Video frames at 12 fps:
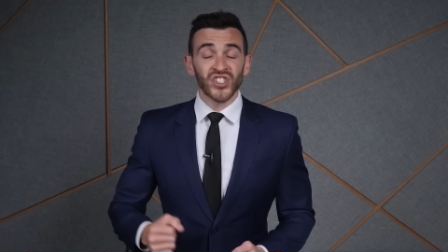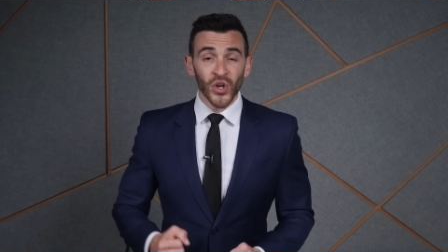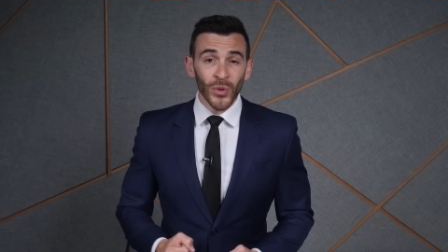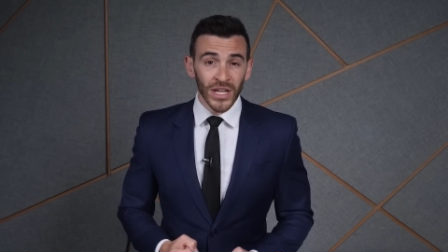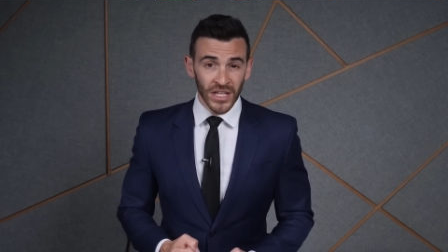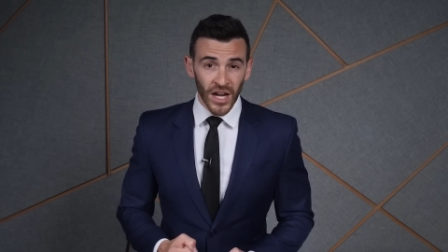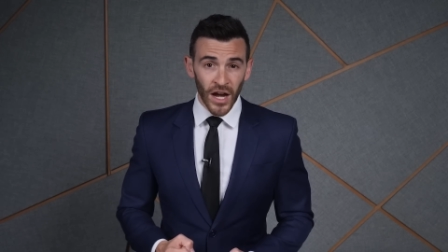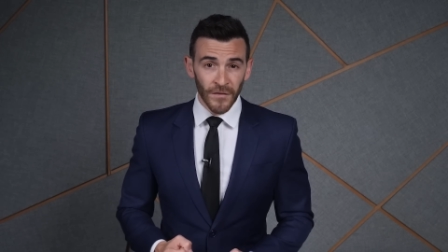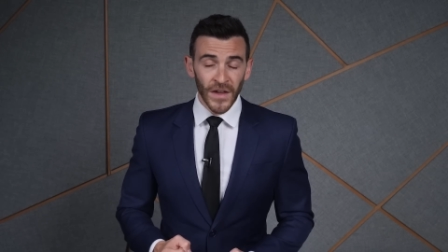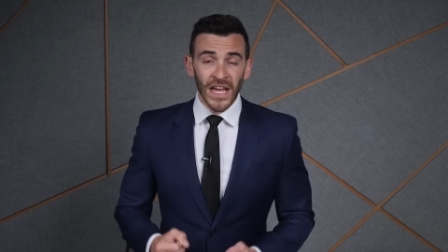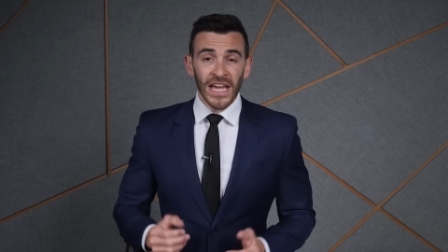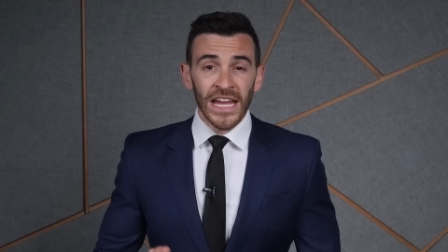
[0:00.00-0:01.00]
doing
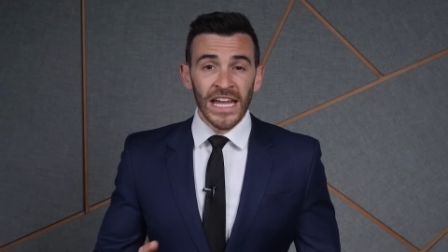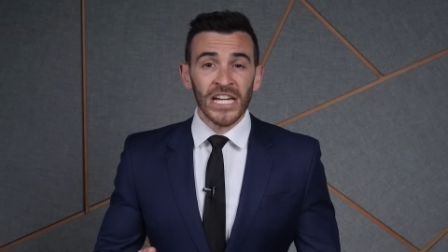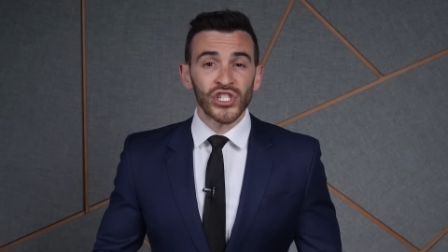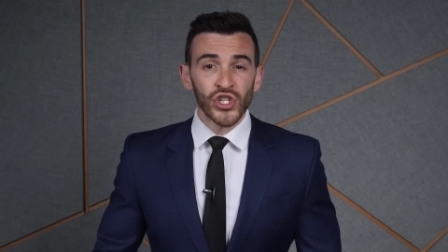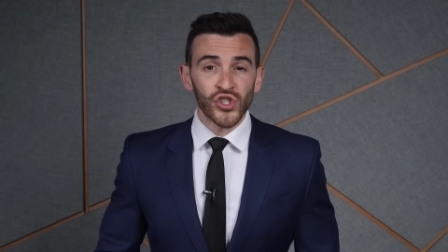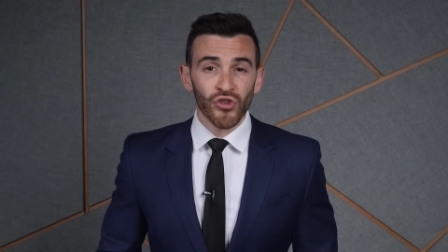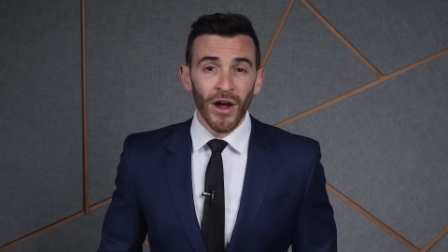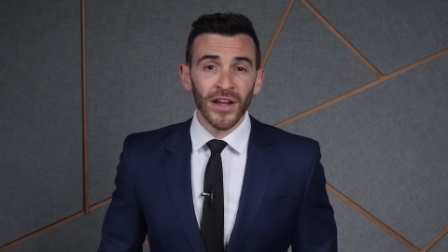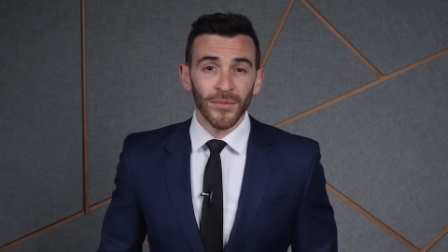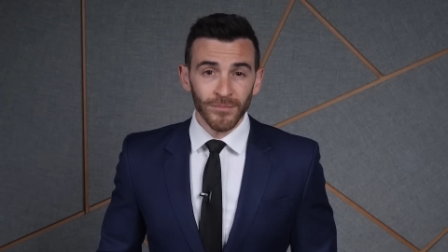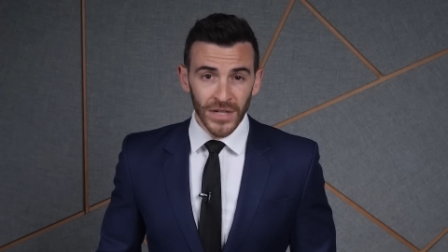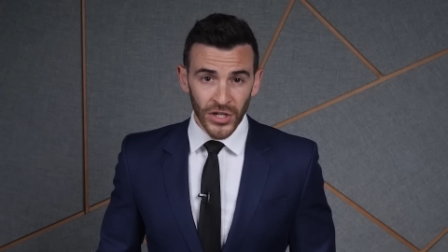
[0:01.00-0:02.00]
enough, he should try
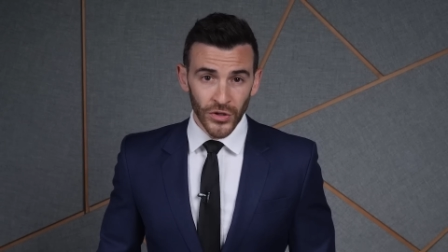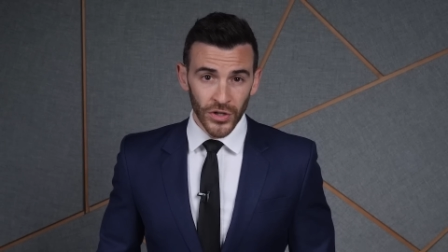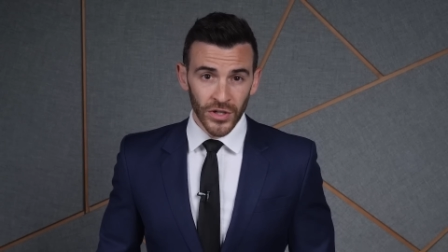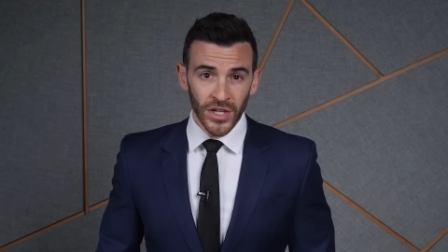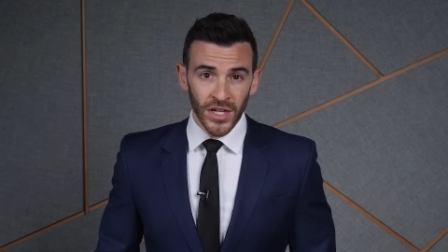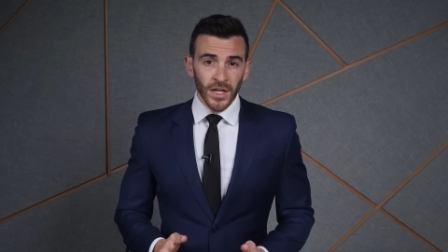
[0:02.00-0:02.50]
a mirror.